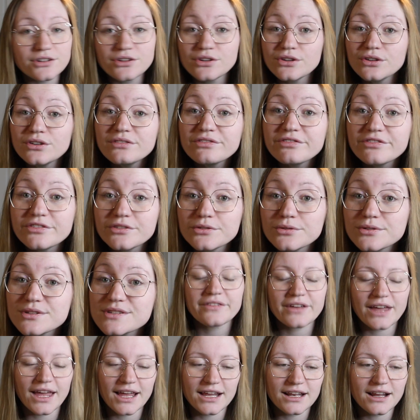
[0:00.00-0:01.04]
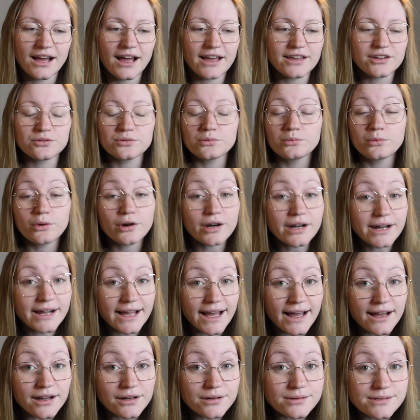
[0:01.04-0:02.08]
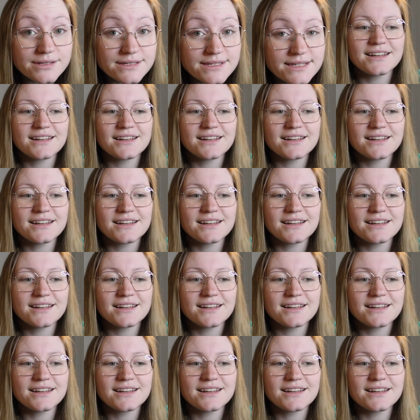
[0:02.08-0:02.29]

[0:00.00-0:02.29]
good foods and I could work out,